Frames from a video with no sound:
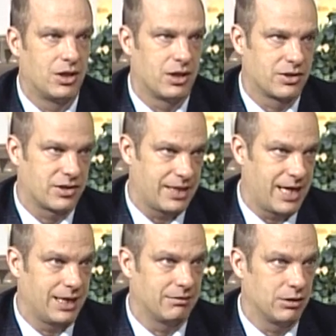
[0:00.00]

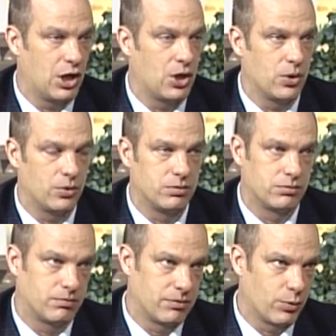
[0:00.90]
stay low,
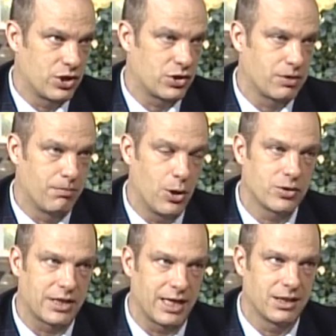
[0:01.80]
which
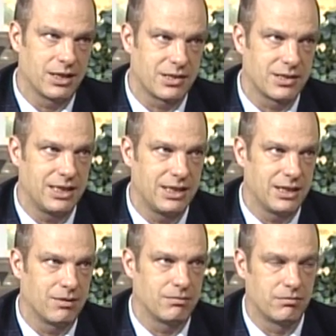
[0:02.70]
most analysts see
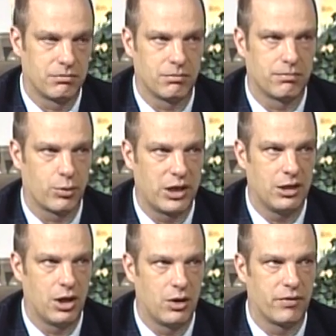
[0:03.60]
them pretty
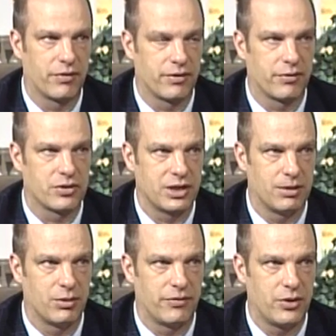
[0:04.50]
low for the
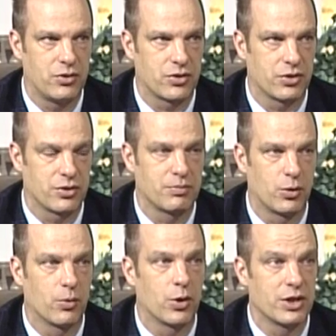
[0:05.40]
foreseeable future, there's
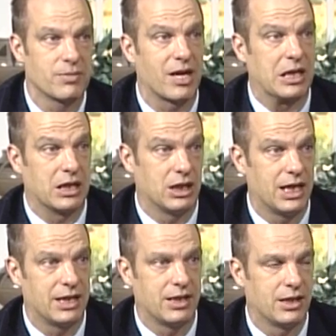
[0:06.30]
more worries about a
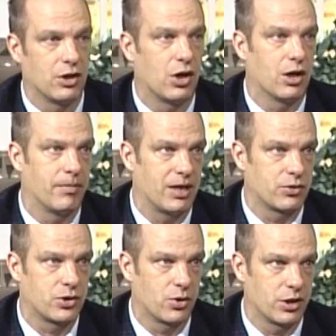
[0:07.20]
glut than there are about
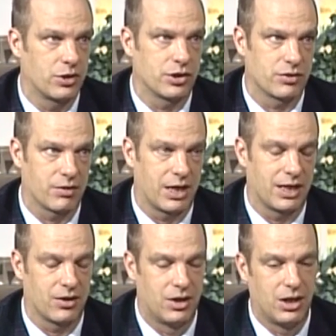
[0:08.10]
shortages right now.